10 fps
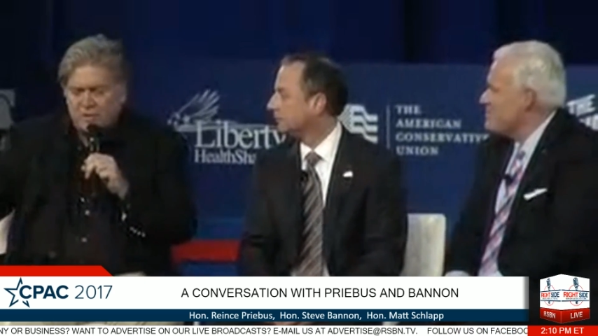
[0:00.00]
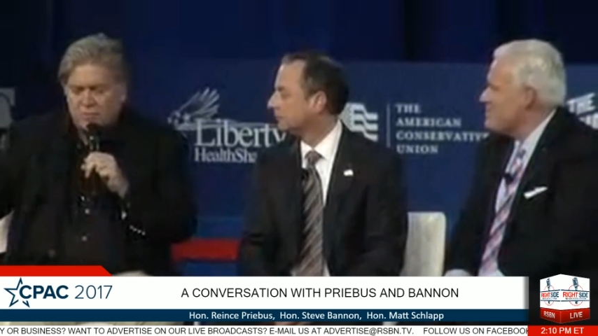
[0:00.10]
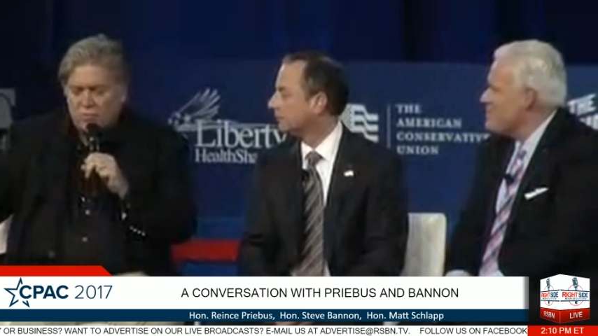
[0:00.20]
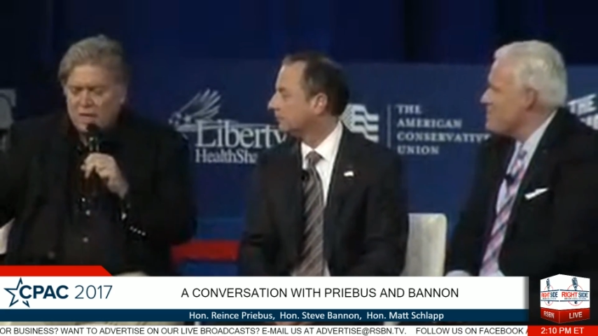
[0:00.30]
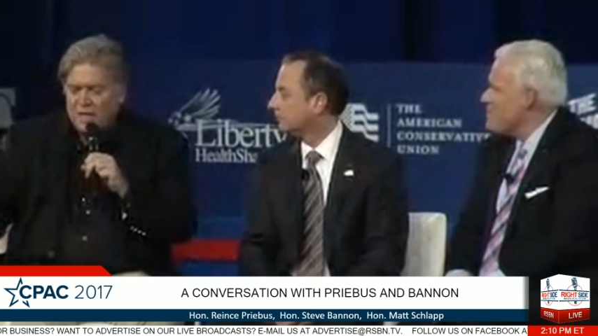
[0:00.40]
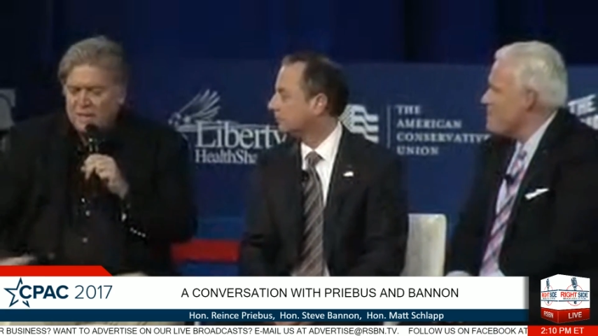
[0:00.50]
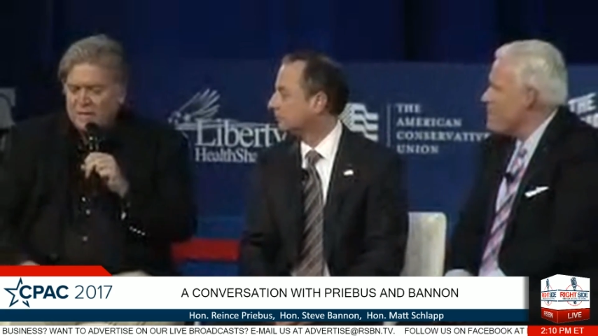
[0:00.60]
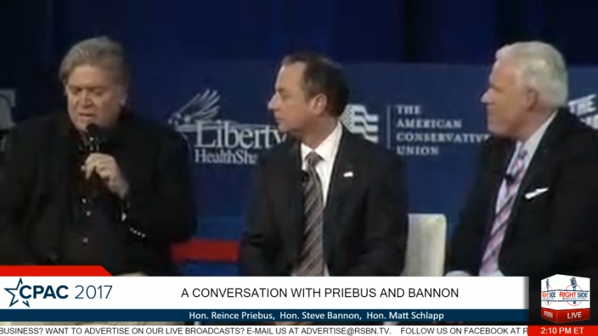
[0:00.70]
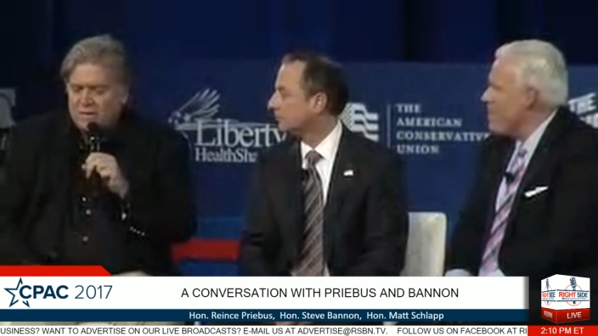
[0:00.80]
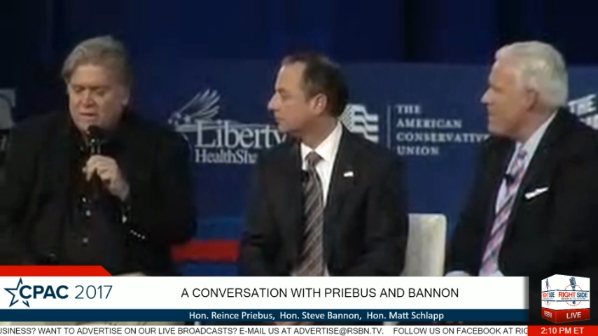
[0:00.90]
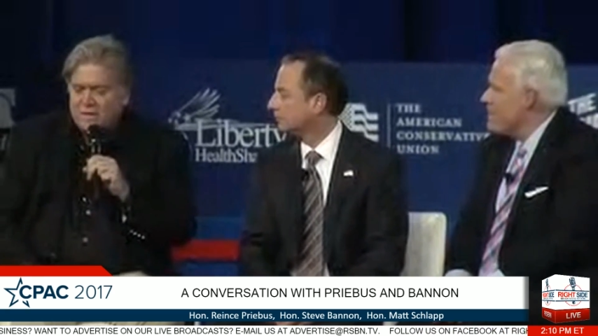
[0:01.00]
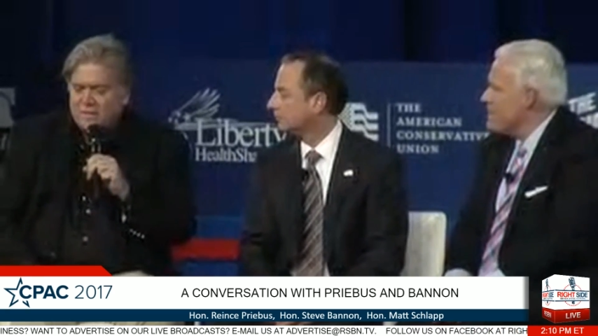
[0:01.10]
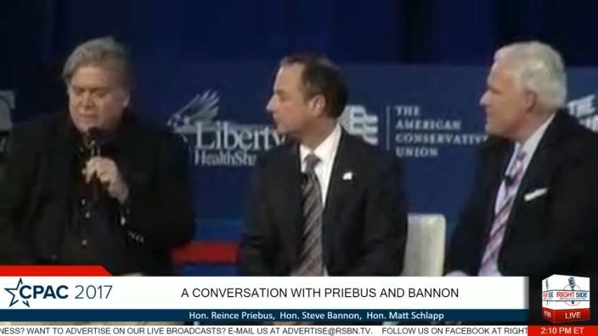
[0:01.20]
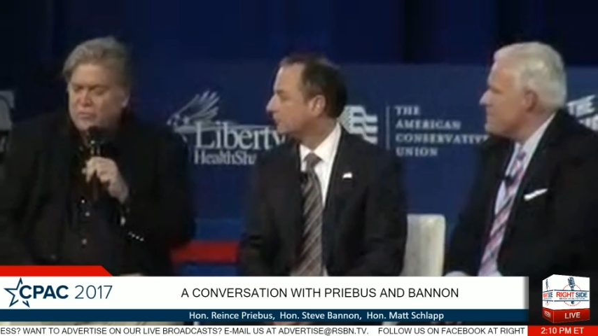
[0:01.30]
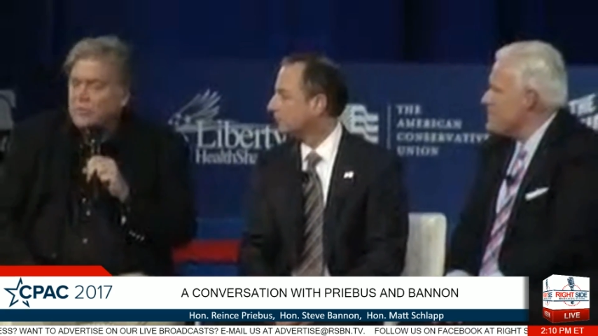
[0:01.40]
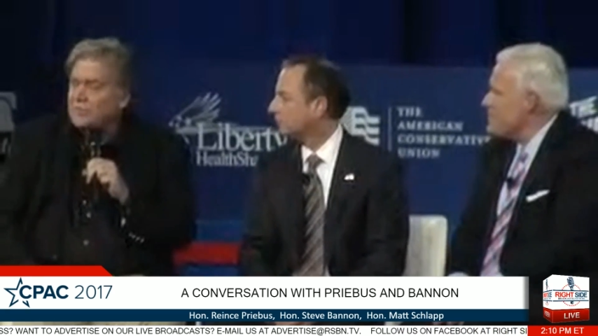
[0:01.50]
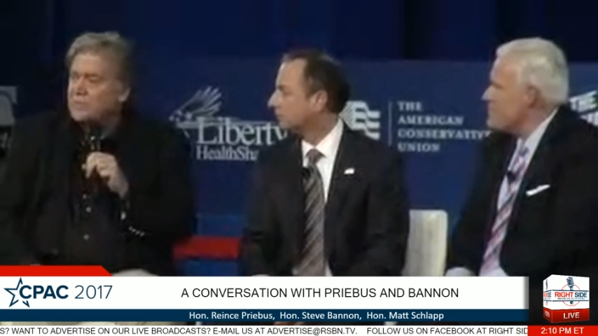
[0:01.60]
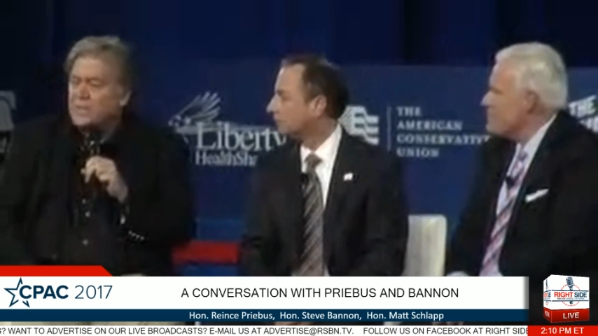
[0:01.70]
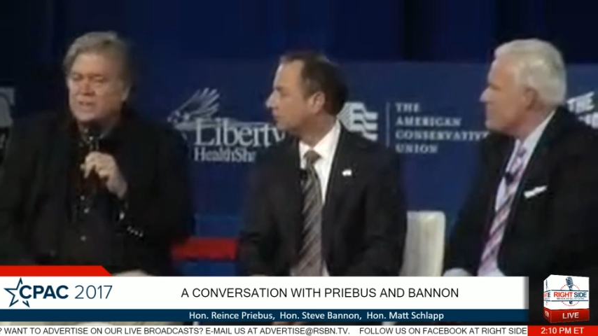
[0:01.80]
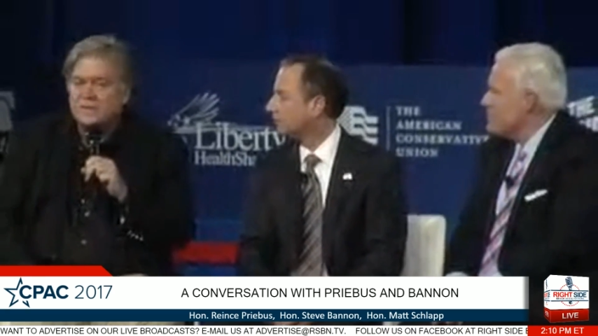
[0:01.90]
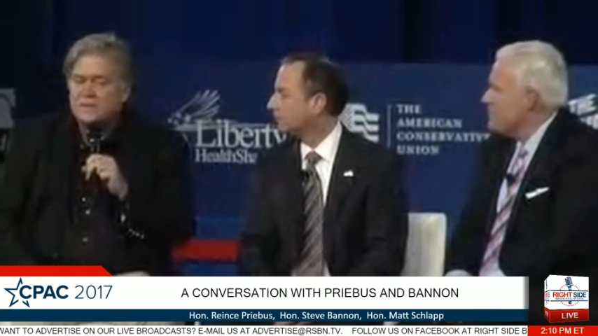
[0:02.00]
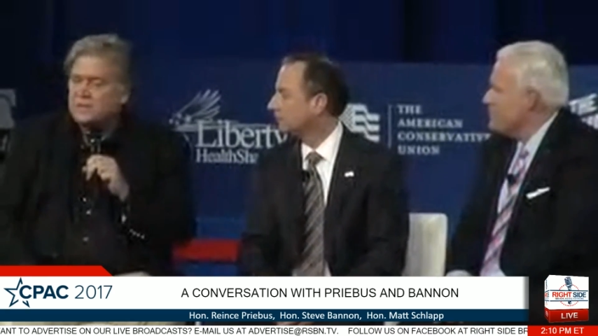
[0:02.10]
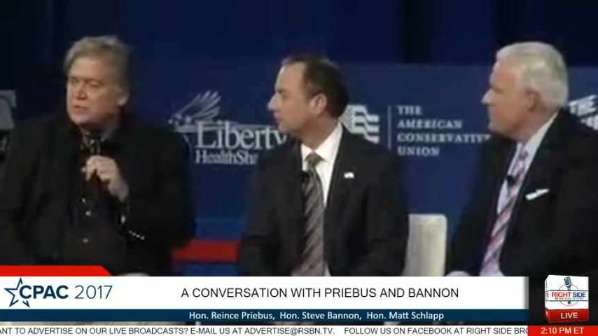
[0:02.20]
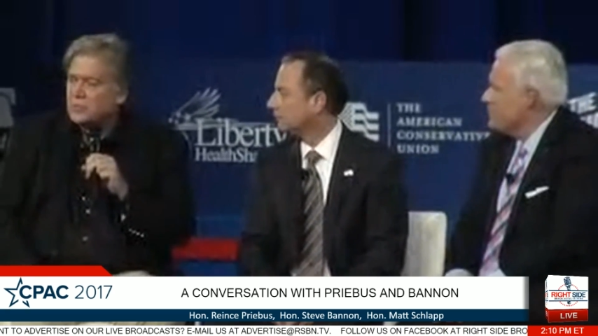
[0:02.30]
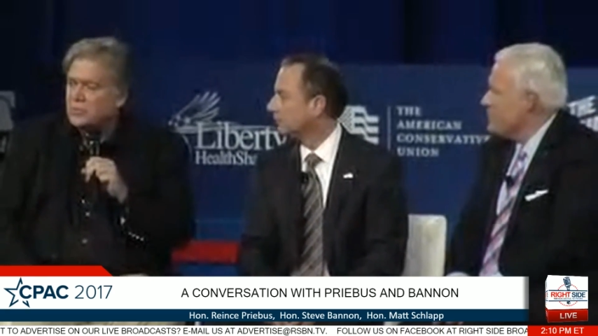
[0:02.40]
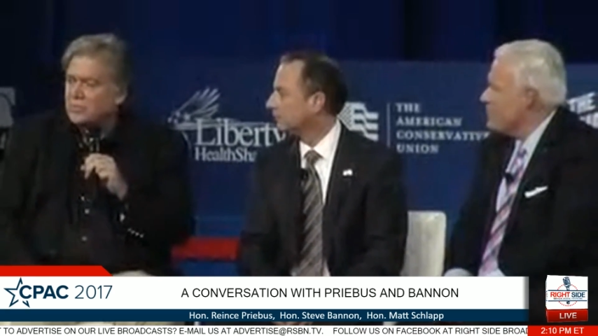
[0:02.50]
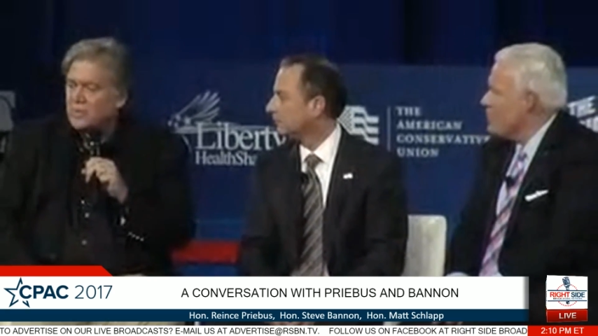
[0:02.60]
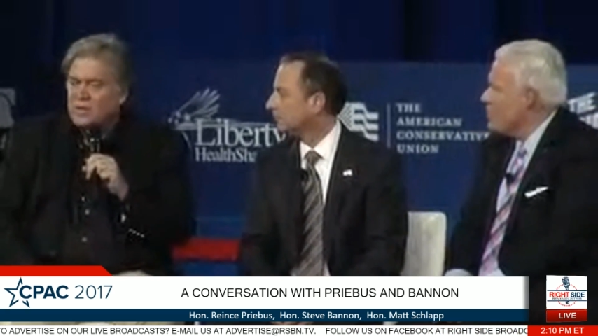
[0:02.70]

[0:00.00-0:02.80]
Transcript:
Speaker 1: at the wide uh, degree of opinions in this room,